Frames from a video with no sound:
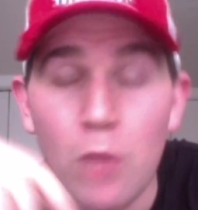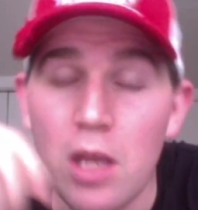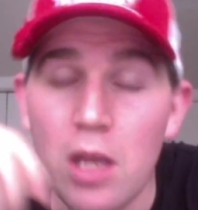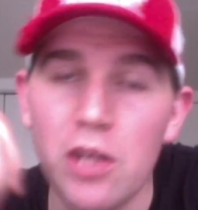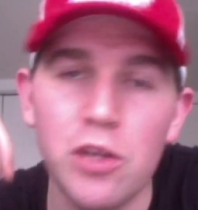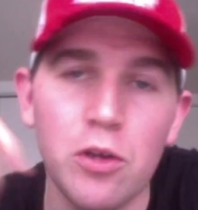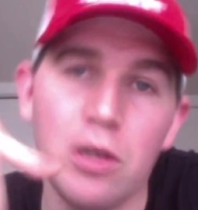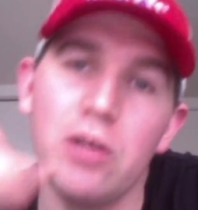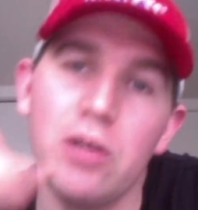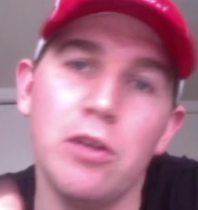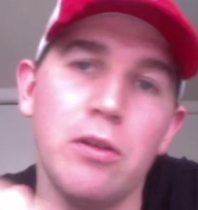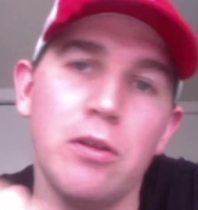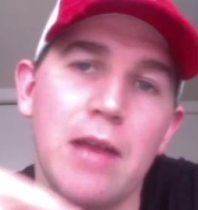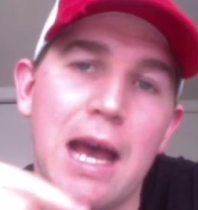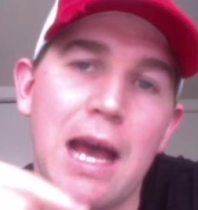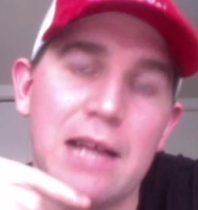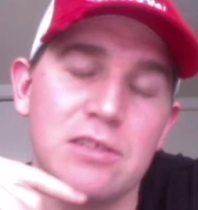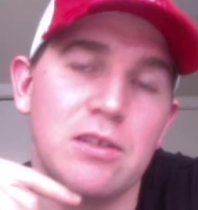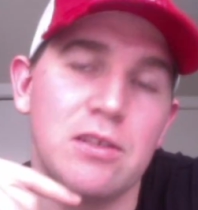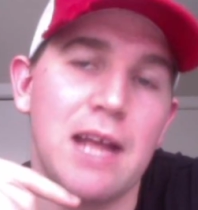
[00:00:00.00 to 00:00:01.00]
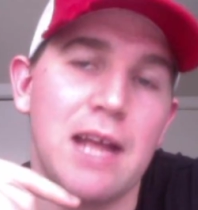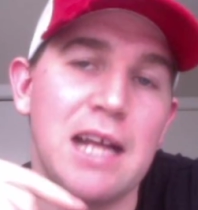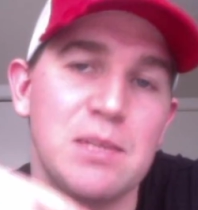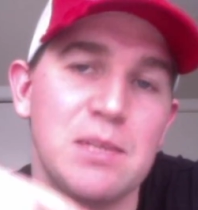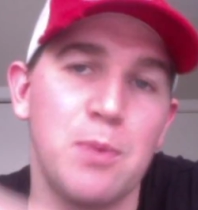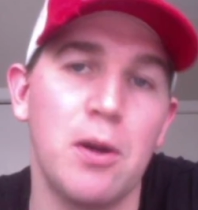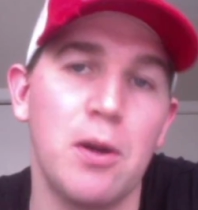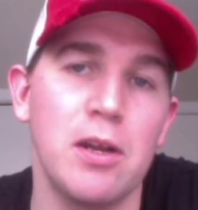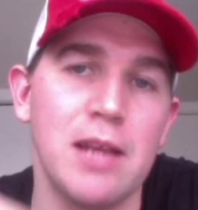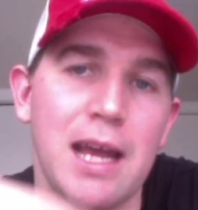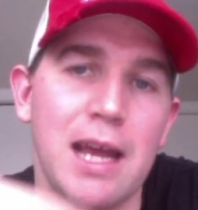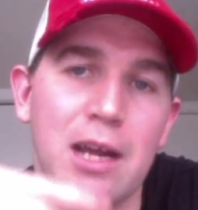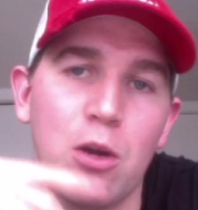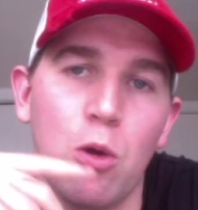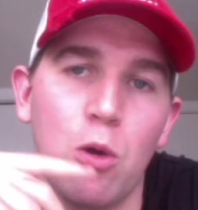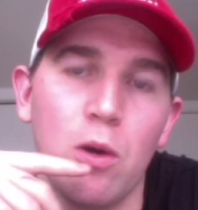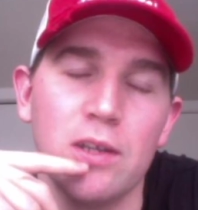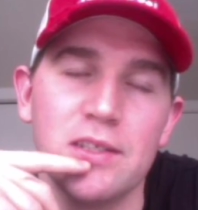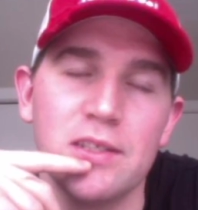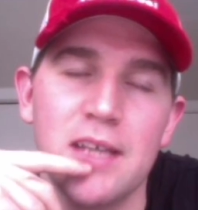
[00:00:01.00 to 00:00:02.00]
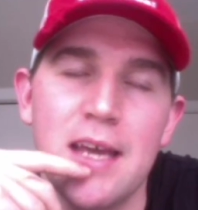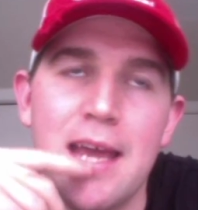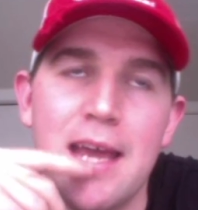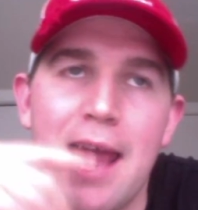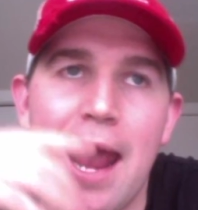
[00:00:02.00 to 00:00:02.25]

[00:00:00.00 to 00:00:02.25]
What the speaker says: you can do that. So that's part of that course.